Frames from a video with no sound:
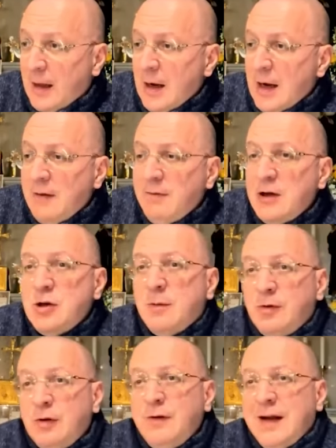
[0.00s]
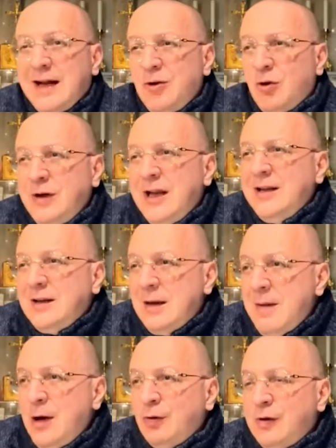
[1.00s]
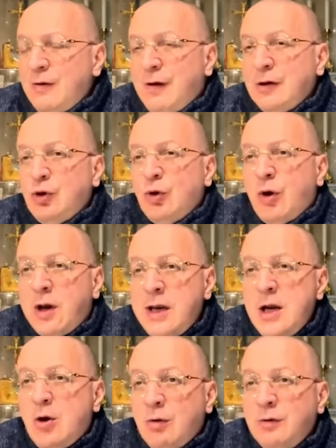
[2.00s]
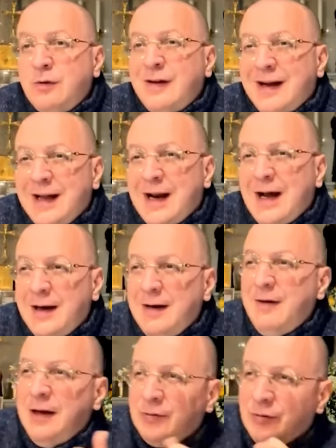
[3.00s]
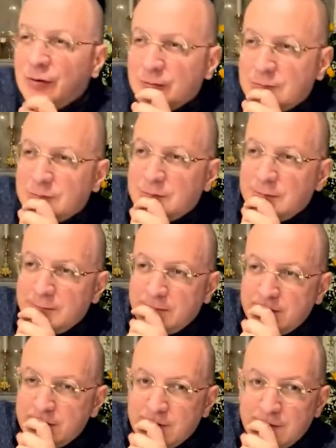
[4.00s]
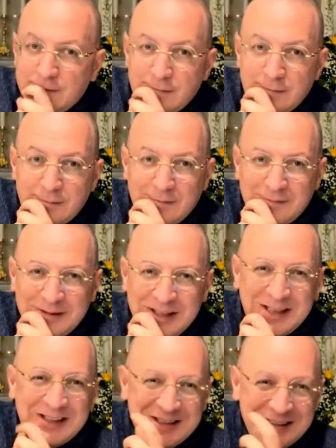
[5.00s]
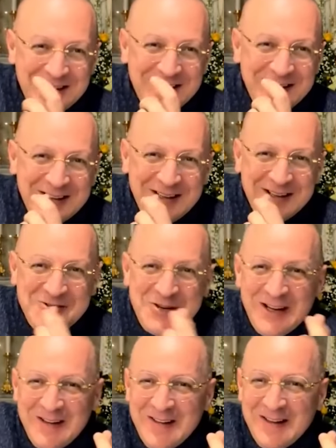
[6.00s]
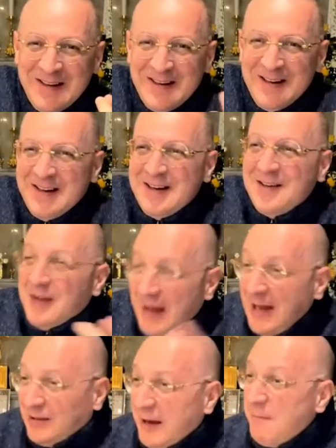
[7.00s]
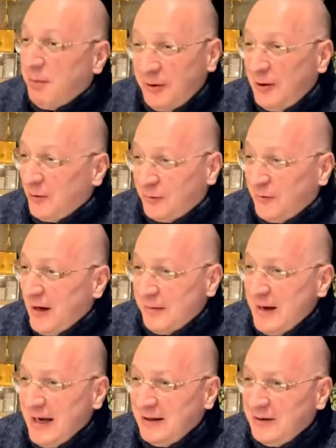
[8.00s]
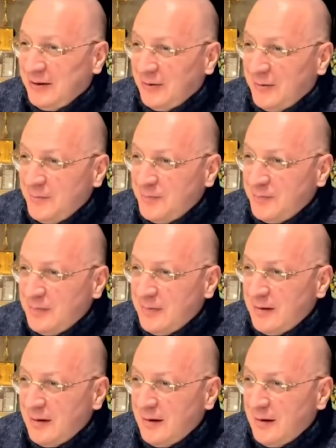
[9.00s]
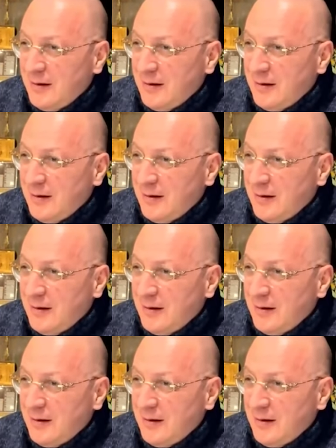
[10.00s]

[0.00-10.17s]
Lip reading: This is the time of unveiling. Archbishop Vigano's reconsecration equates to fiducia supplicans, from the other extreme of the totem pole.